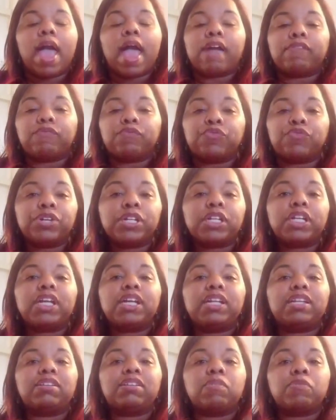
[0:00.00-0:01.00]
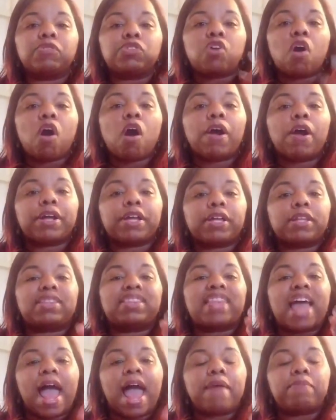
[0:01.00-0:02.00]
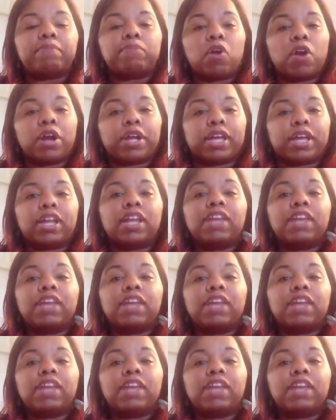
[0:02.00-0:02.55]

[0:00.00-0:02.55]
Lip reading: and really target that market.